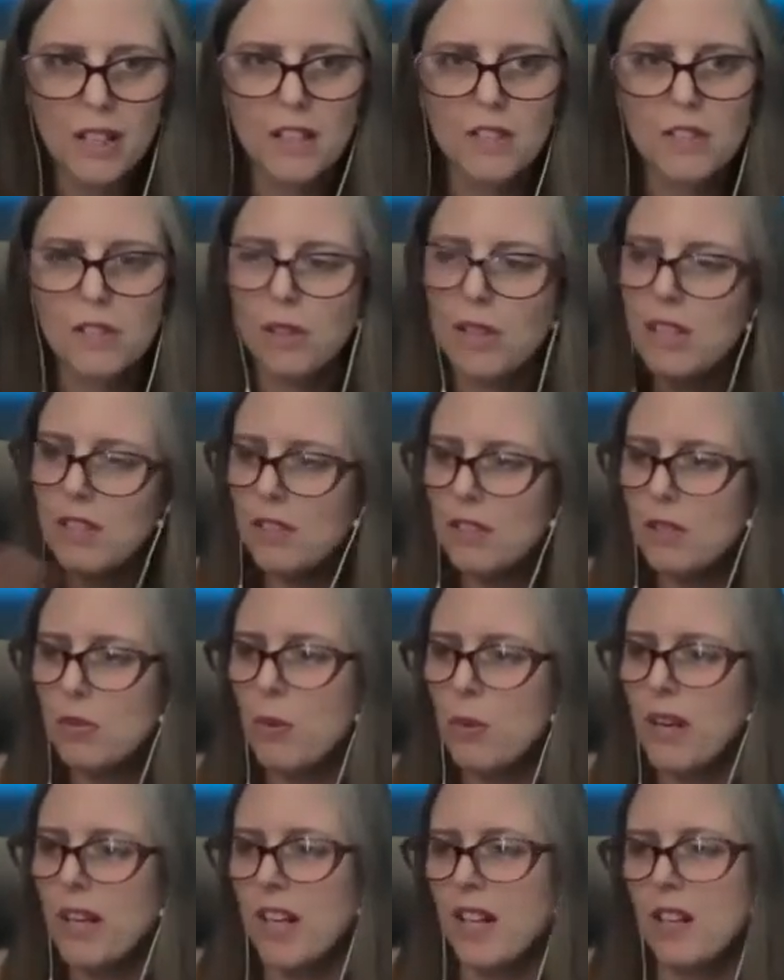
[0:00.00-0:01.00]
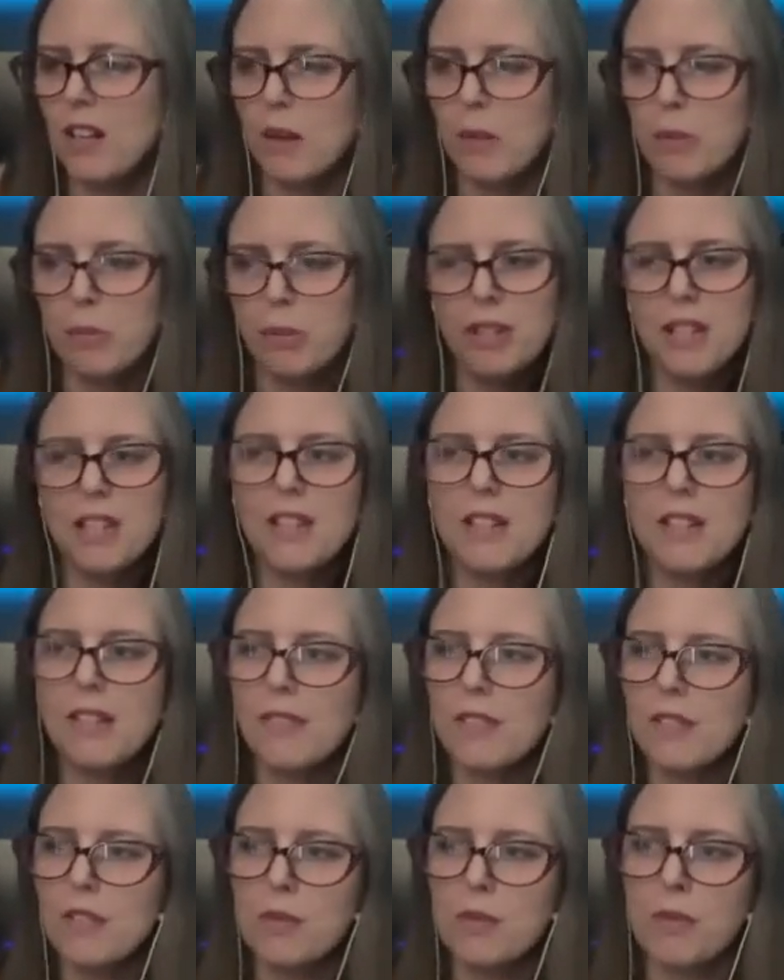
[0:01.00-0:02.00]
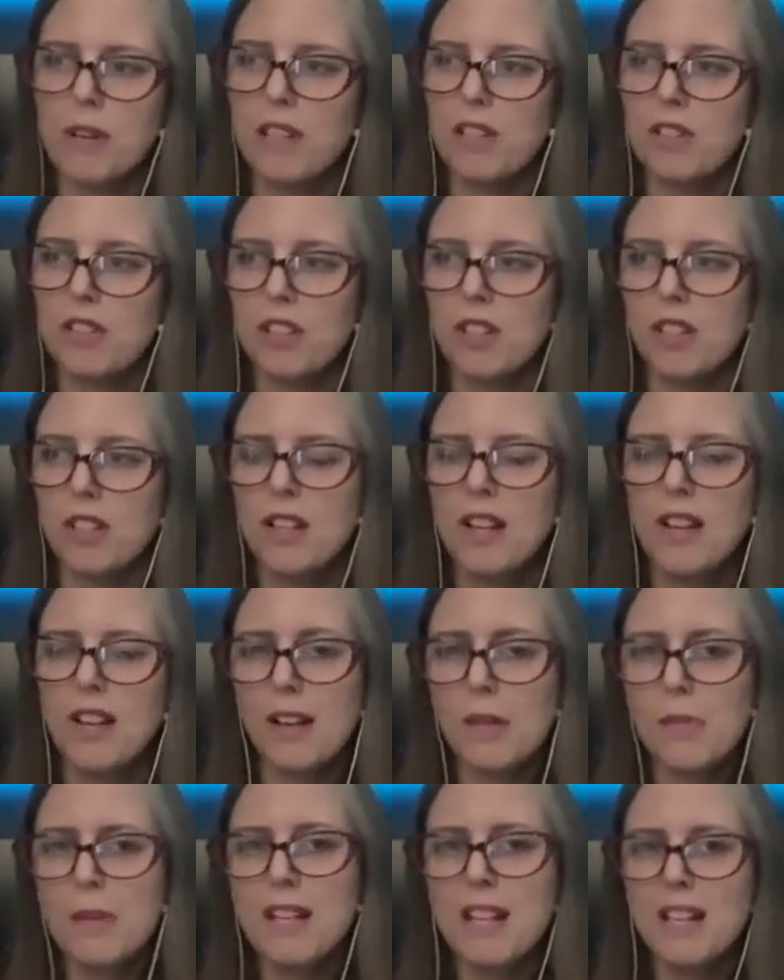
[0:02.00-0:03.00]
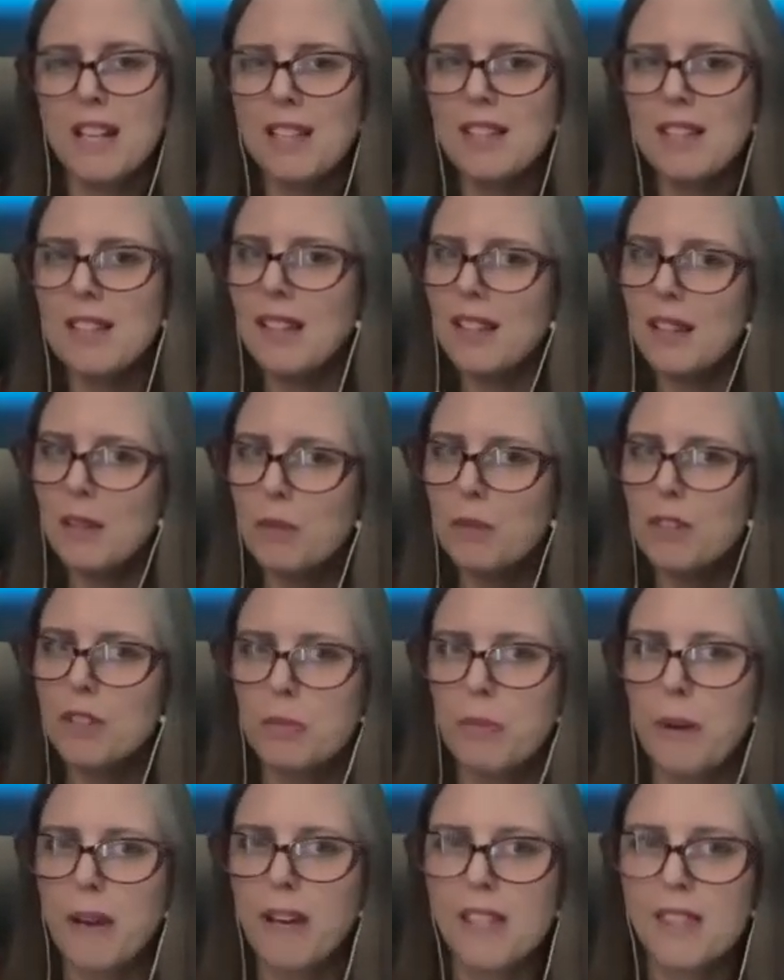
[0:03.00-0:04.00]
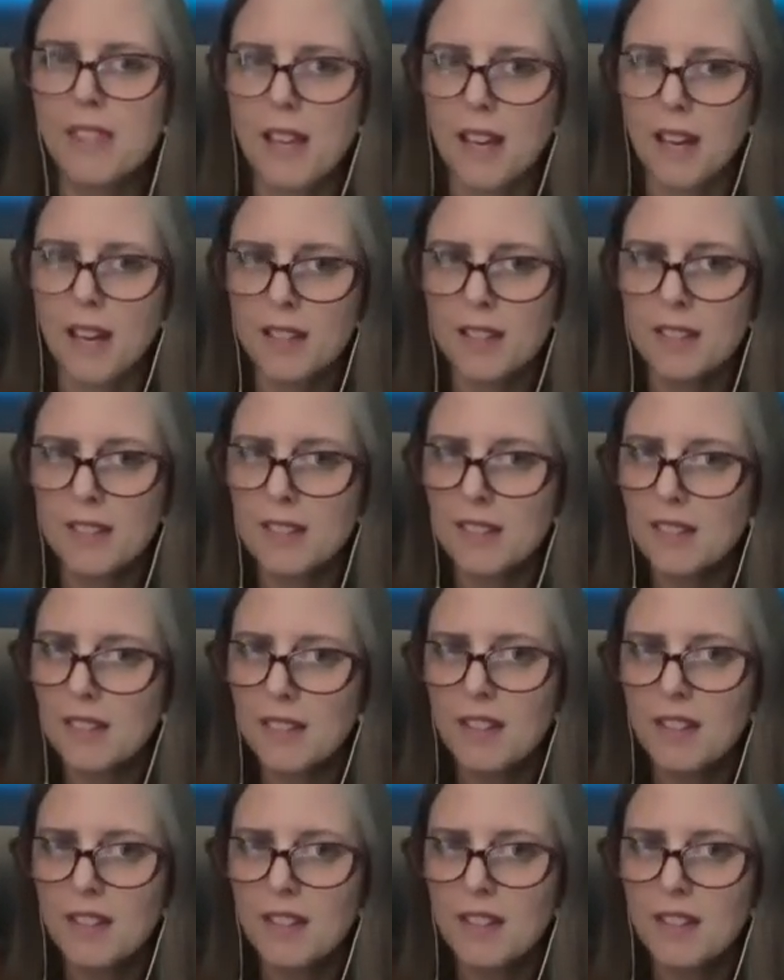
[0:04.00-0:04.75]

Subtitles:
So he just went in a completely different direction. I mean, I guess I can respect that,